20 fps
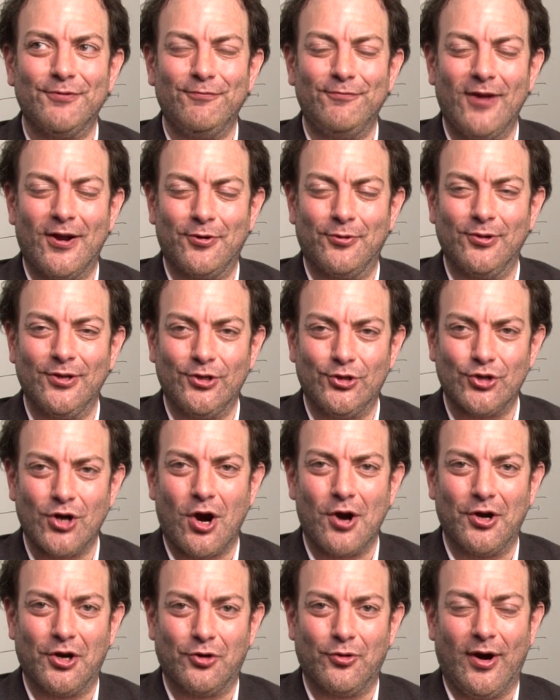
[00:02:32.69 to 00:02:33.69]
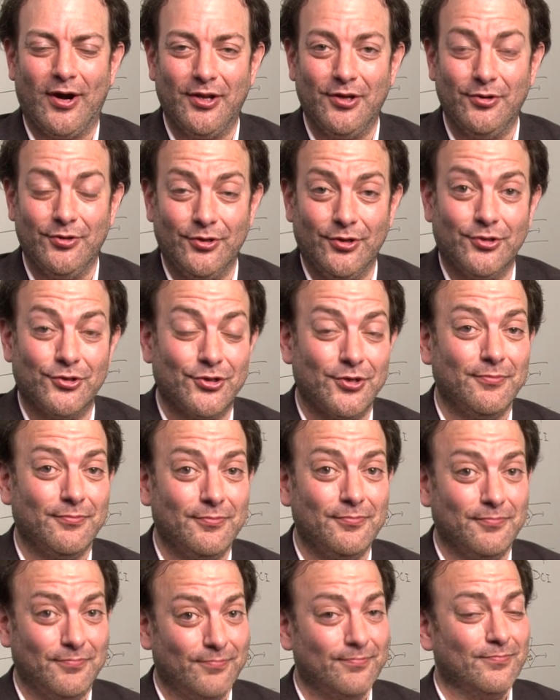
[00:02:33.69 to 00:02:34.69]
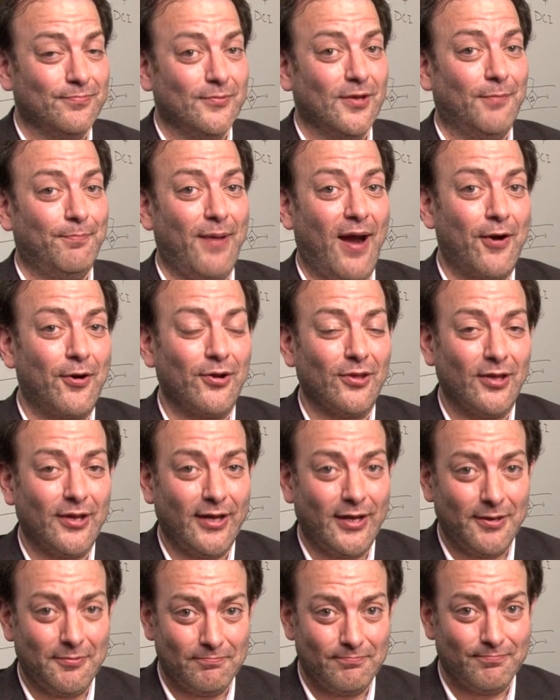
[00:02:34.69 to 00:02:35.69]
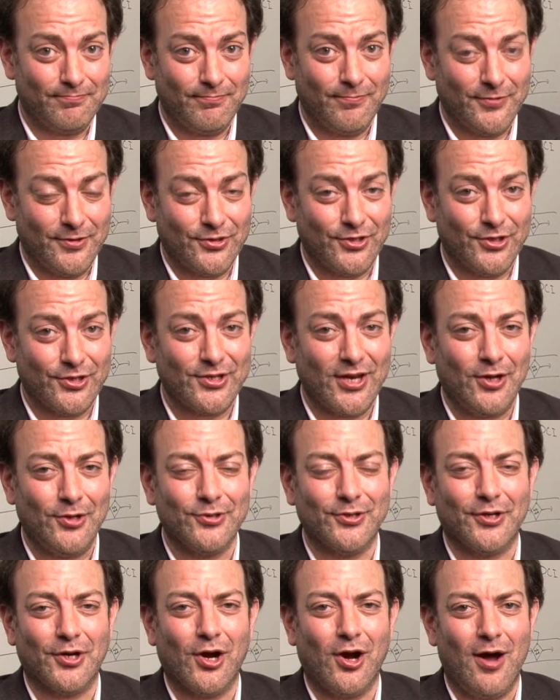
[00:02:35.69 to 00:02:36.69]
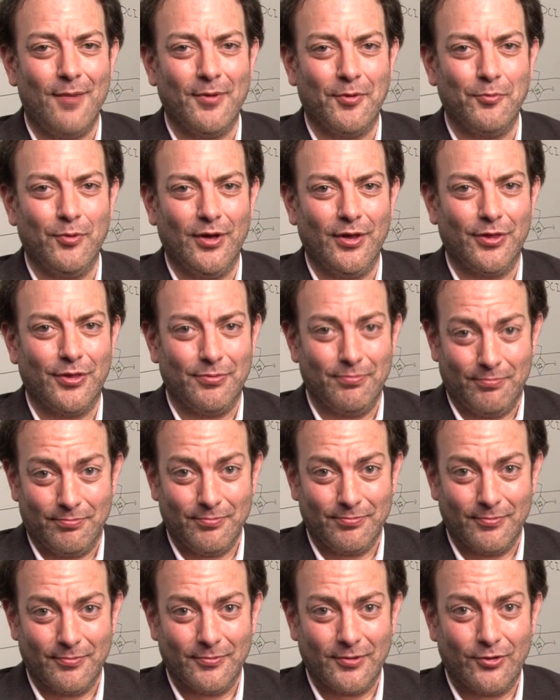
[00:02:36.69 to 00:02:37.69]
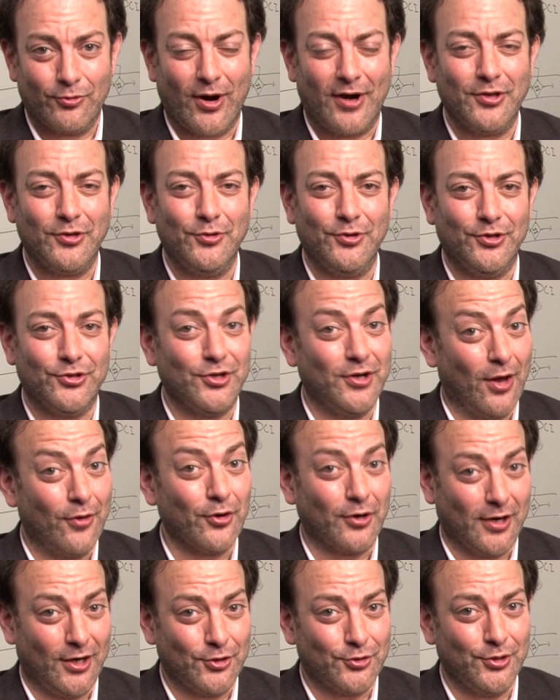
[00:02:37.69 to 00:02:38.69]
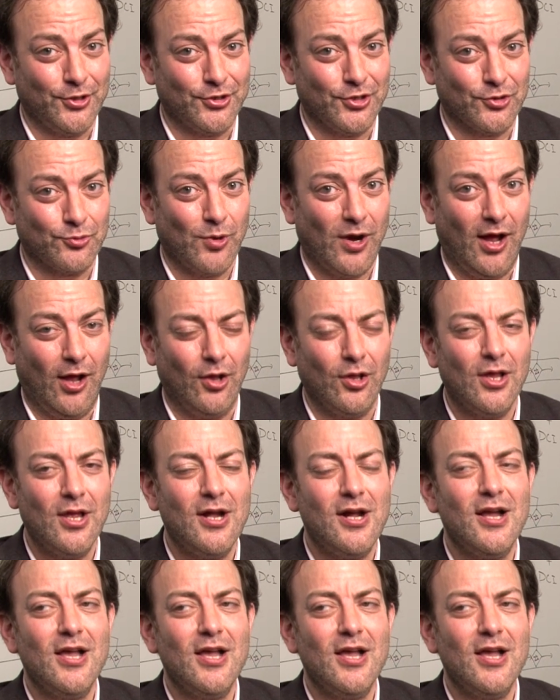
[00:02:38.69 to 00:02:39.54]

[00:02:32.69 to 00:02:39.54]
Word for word: federally chartered credit unions, and apparently this is held in common with credit unions in other countries as well,